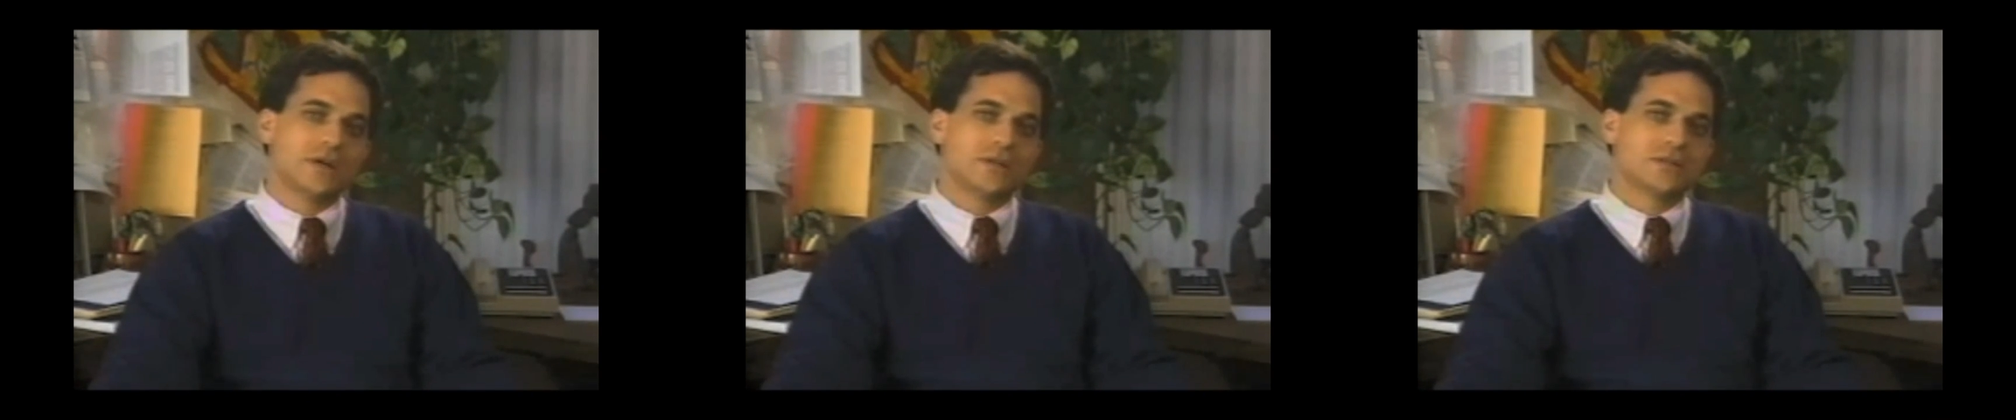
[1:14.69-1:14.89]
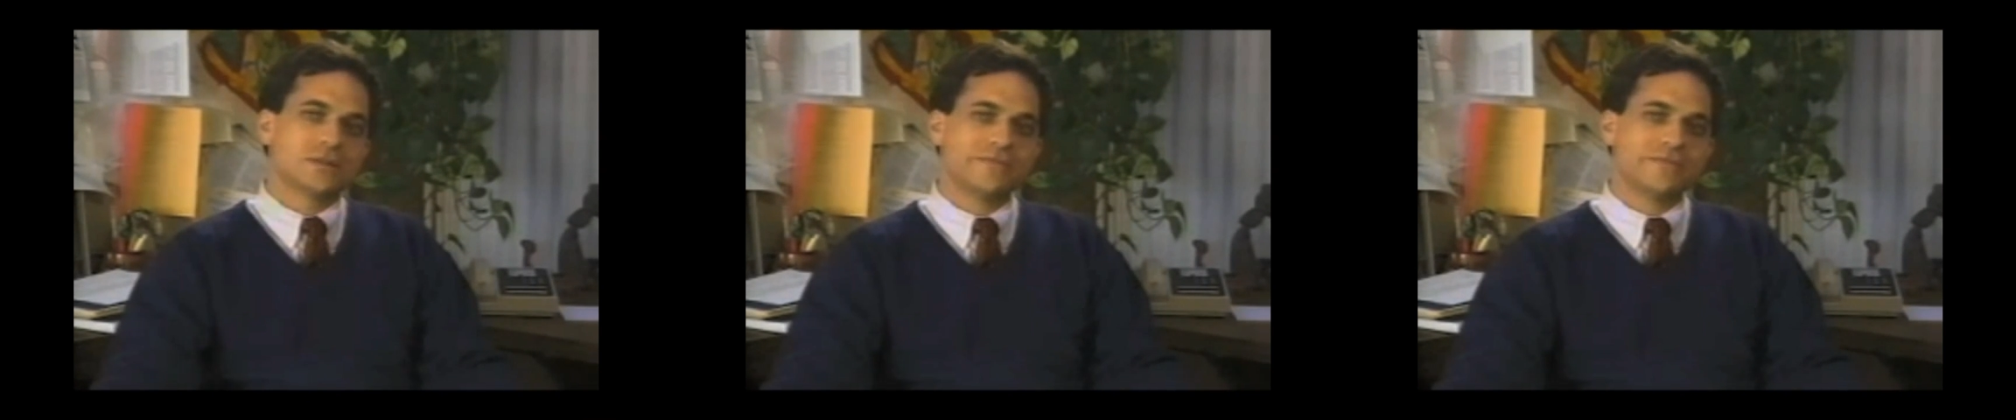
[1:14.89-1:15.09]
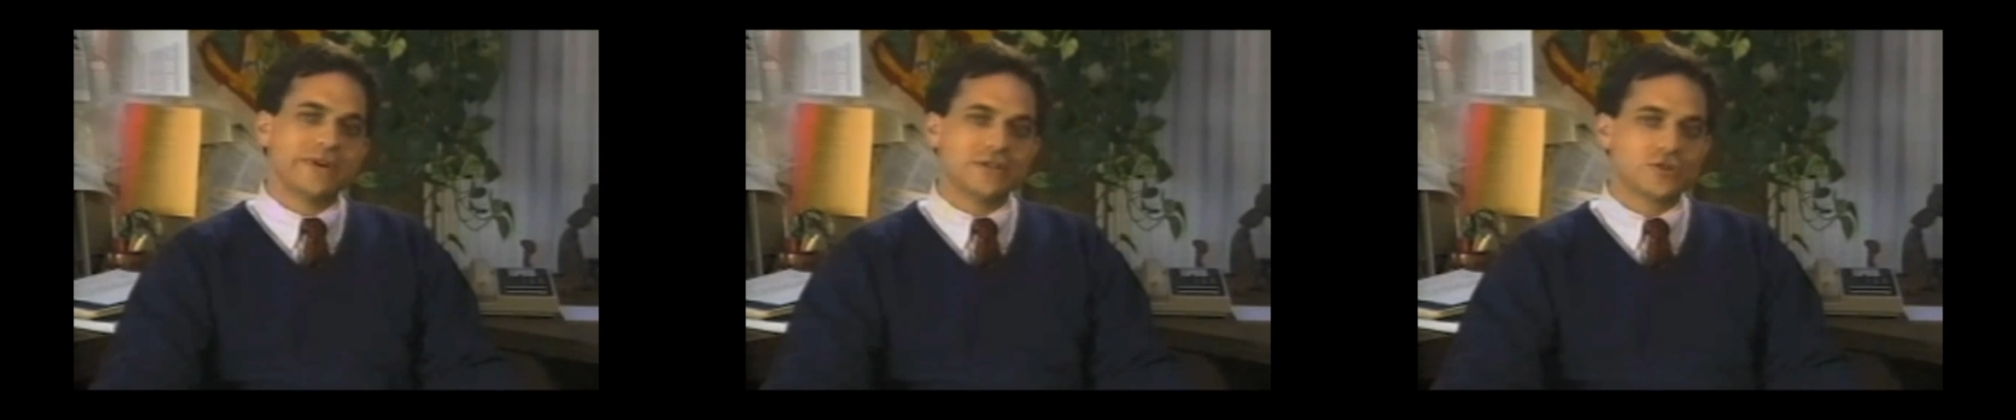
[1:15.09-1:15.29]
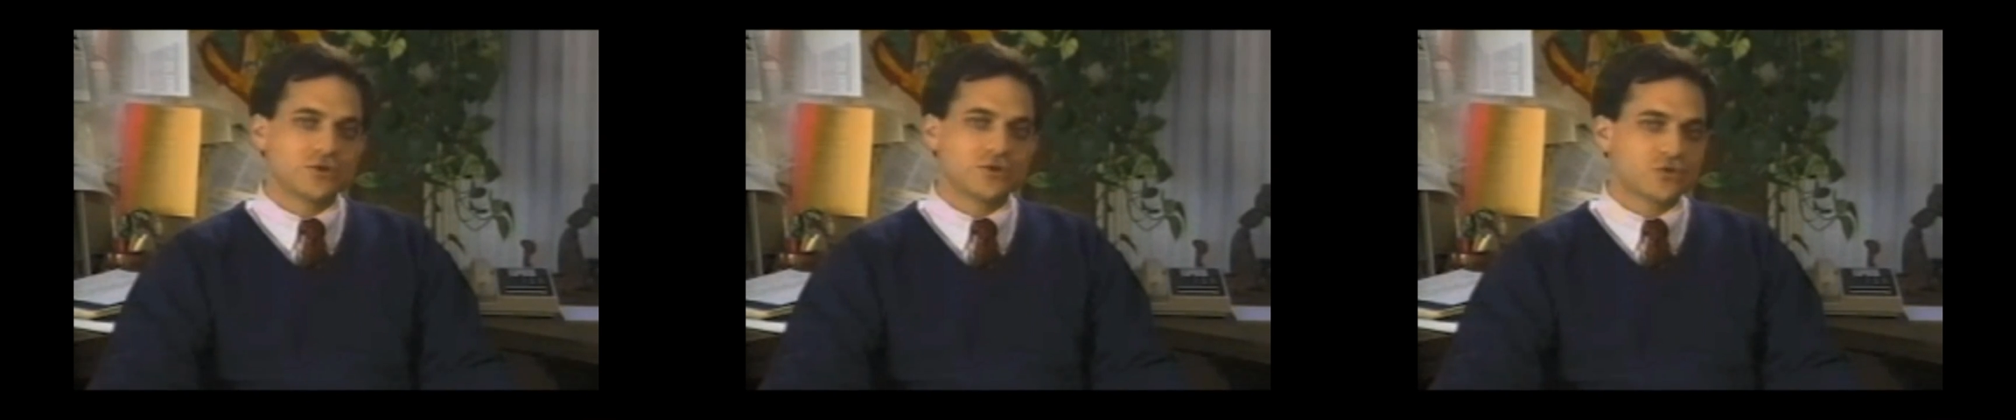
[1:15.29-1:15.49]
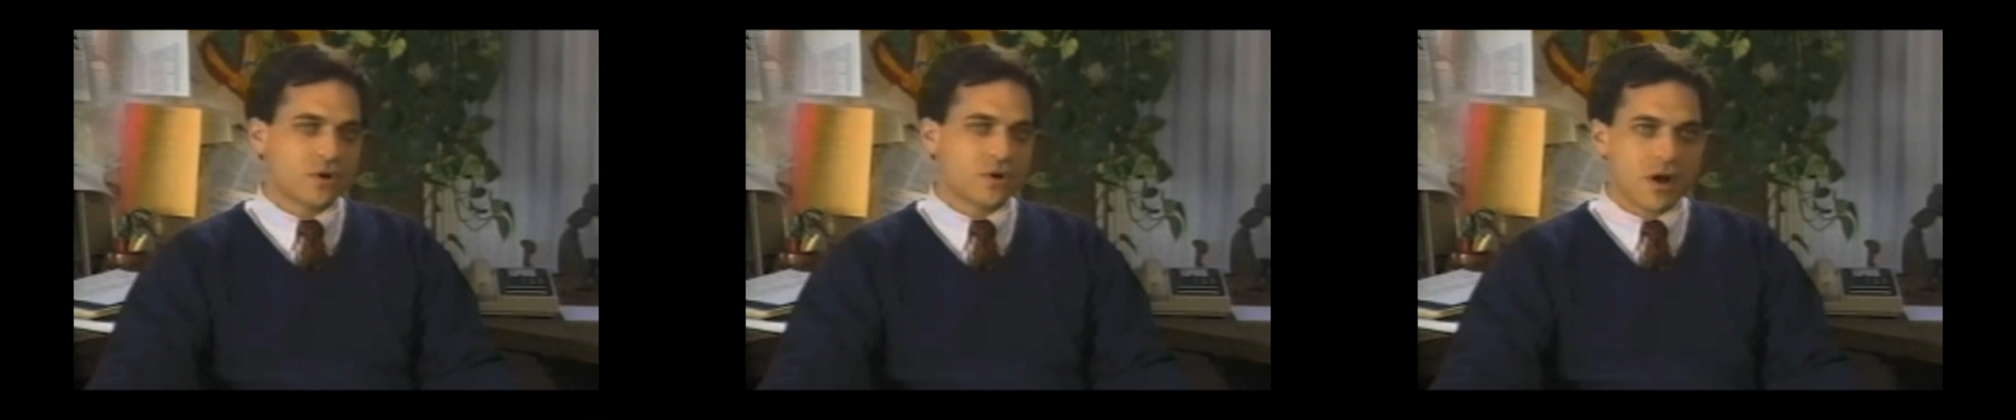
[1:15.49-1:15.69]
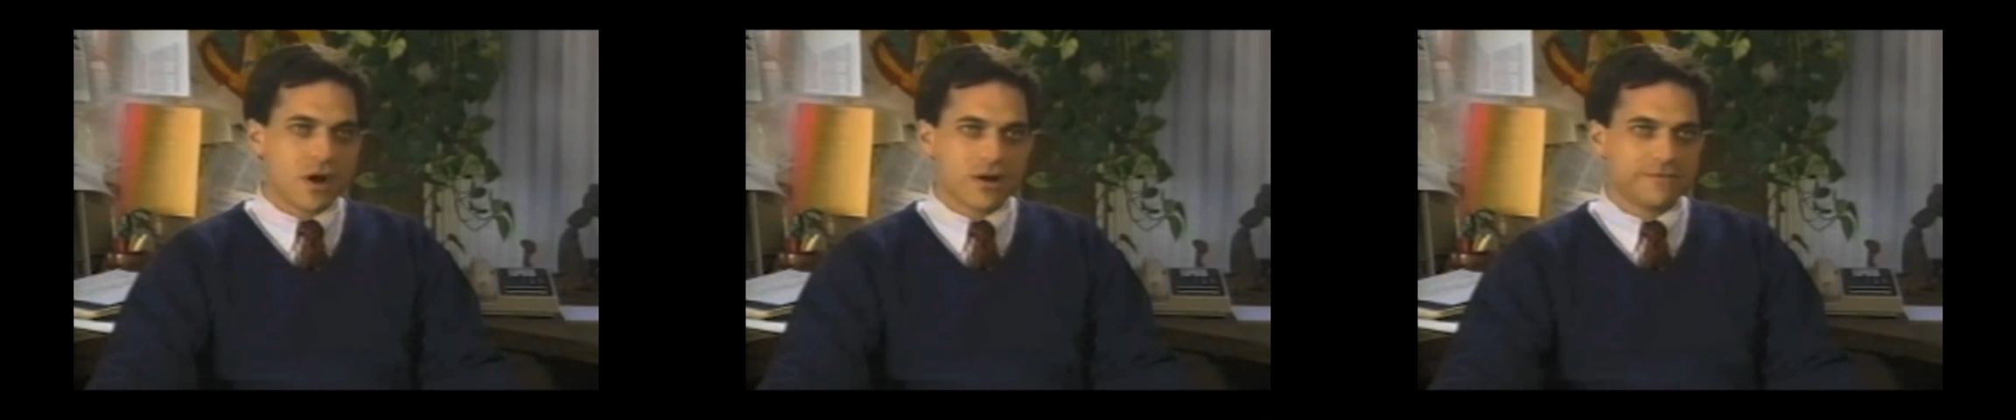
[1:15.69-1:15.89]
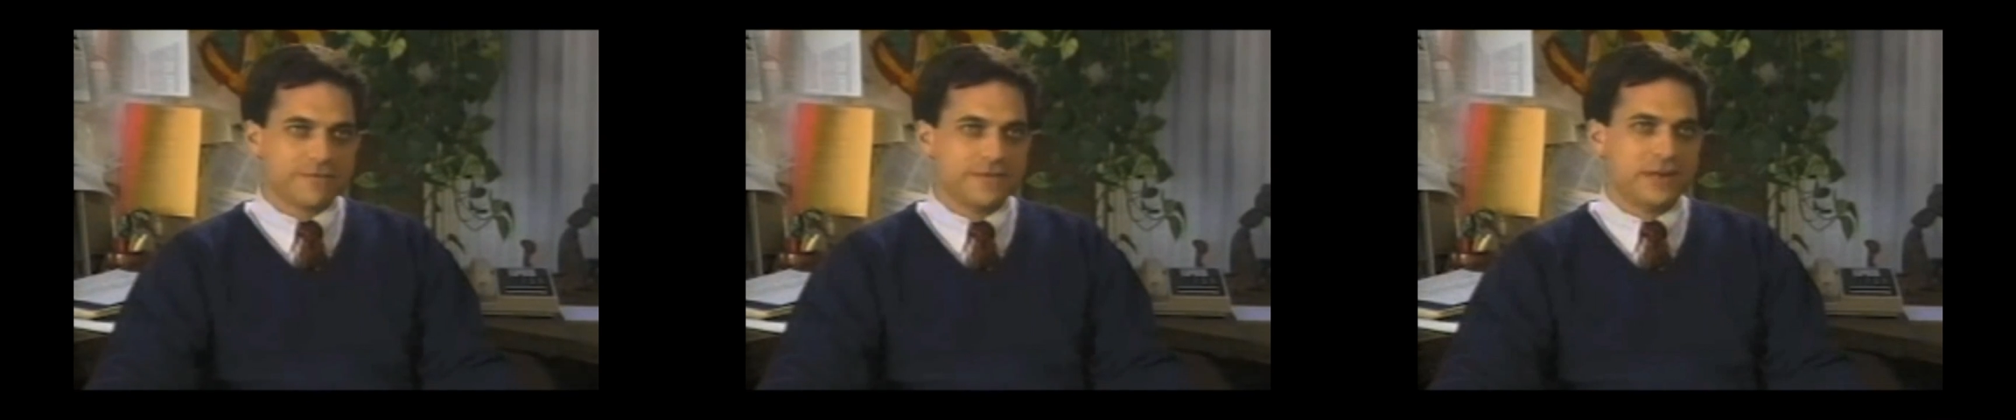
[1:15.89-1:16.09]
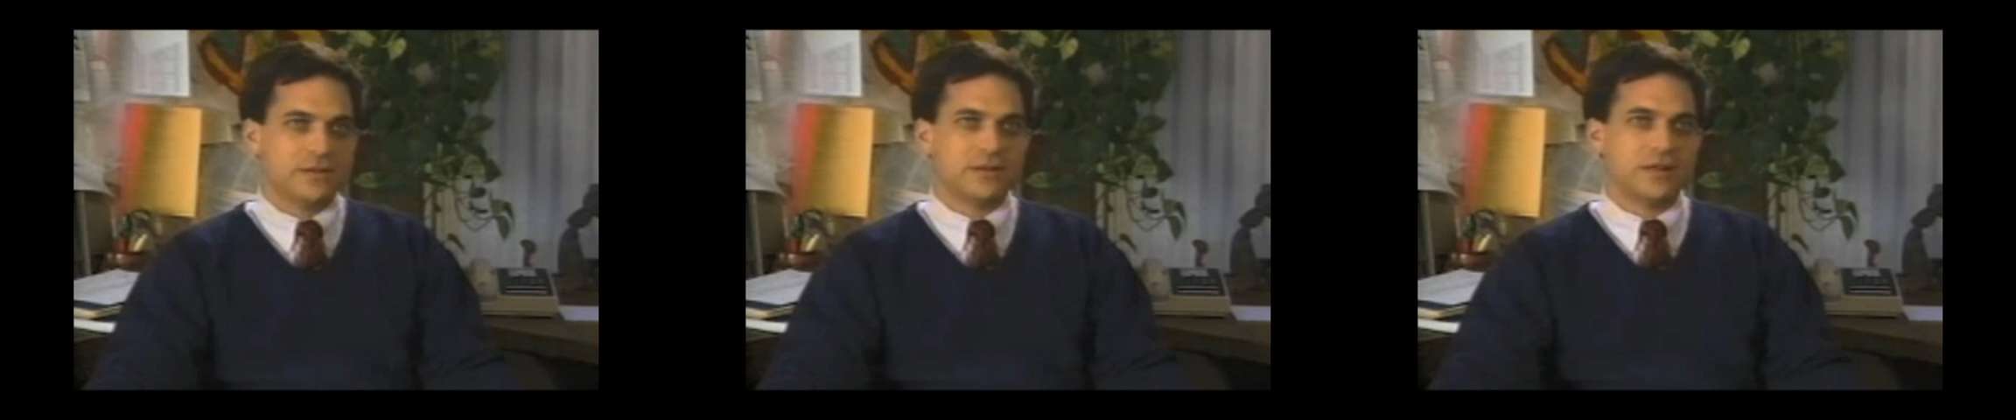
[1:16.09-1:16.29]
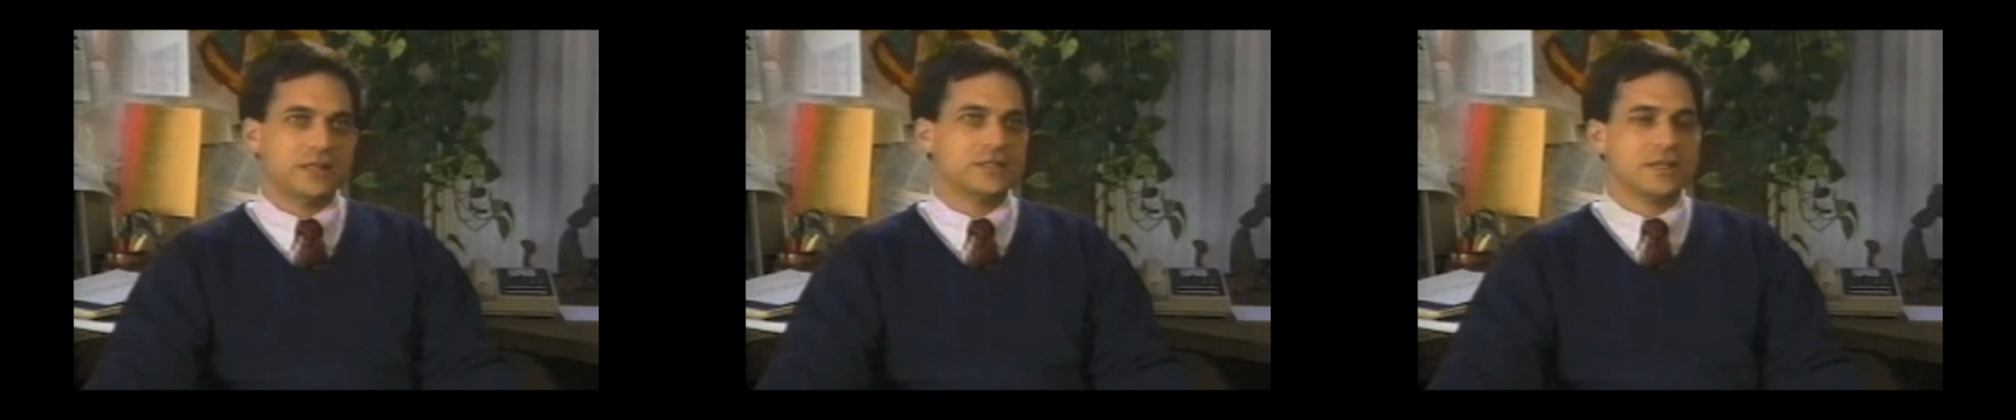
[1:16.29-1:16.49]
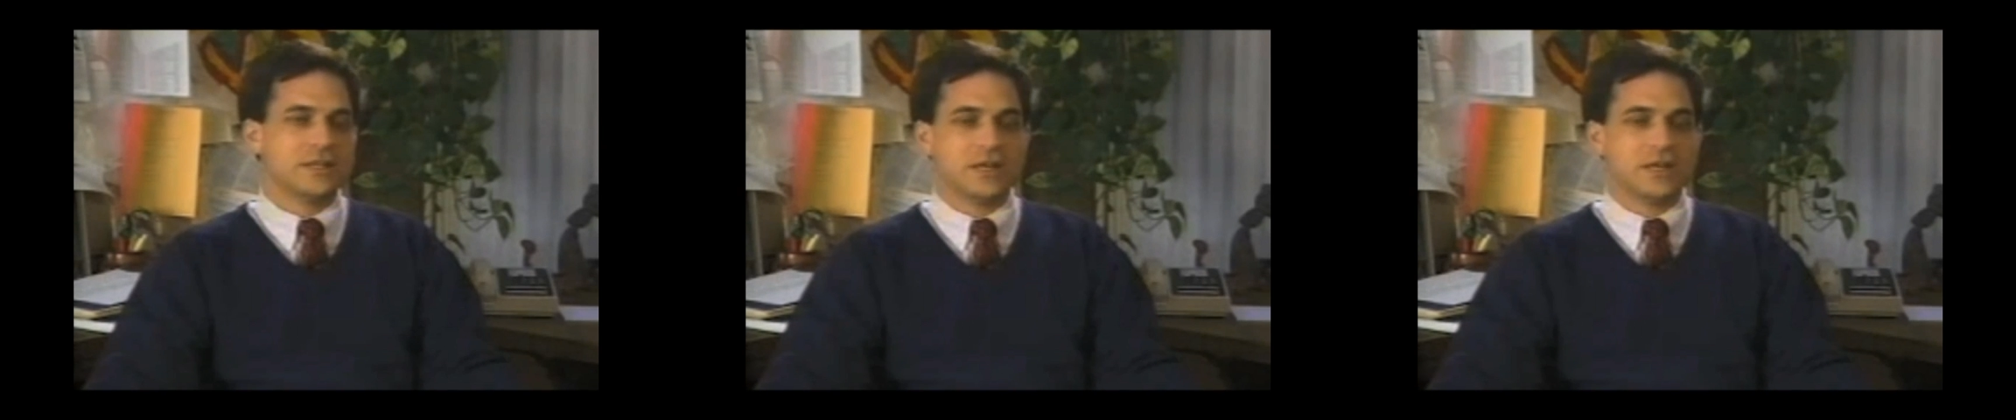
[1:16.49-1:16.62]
some very strong feelings